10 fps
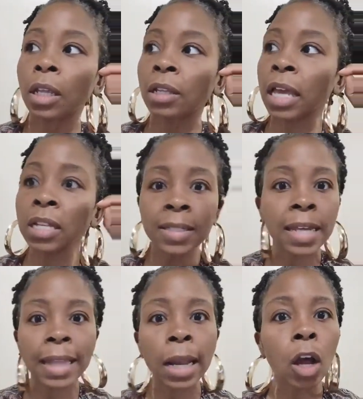They
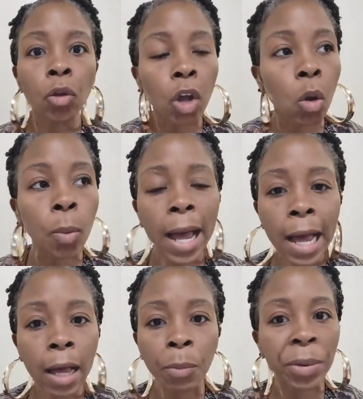said they don't know
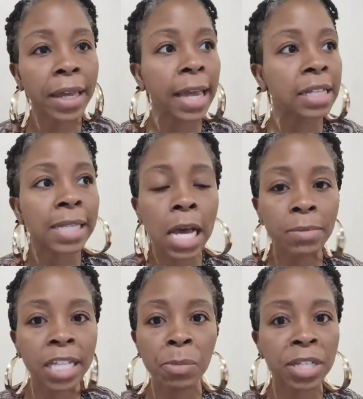why, but at
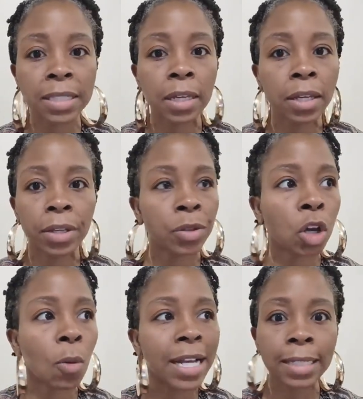times they be scared to
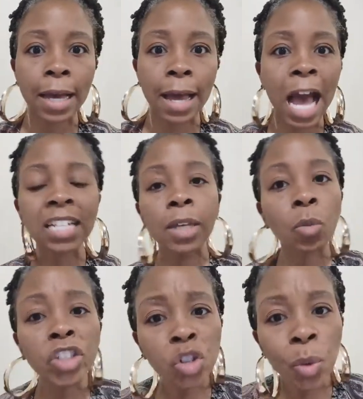go outside. I said,
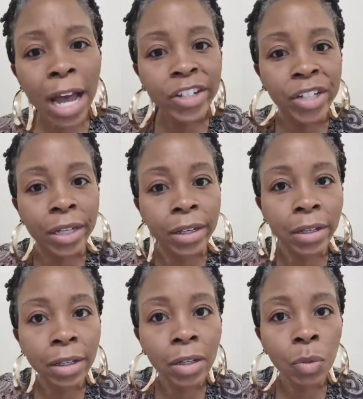what you watching?
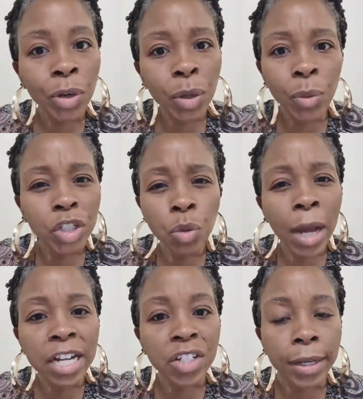What, what you
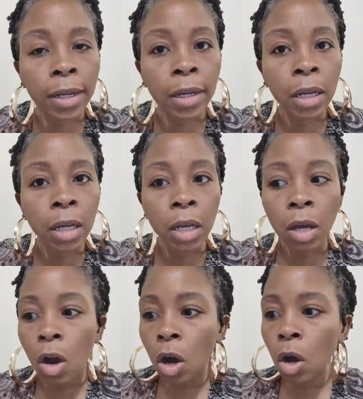watching?
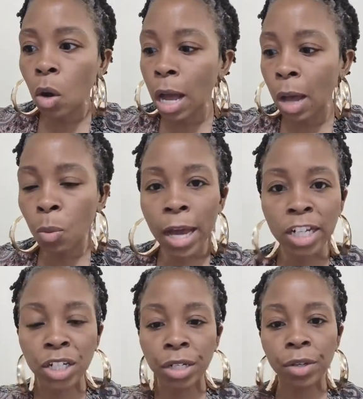Oh, I'm
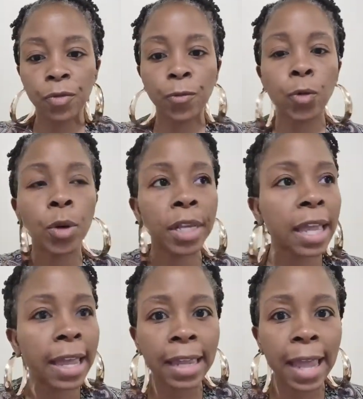watching
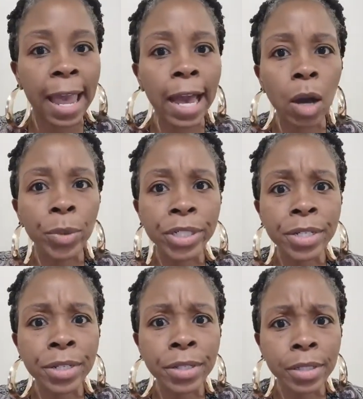48
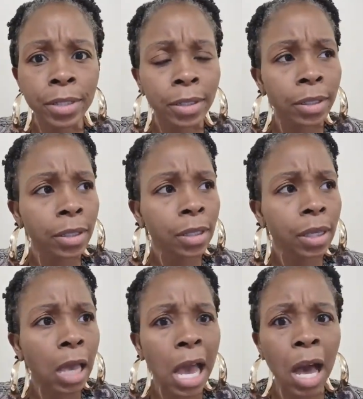hours.
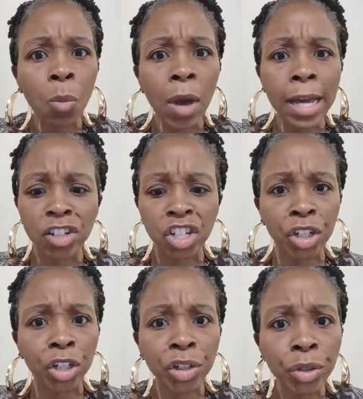I'm watching
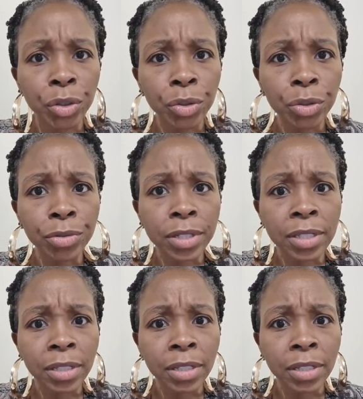the news.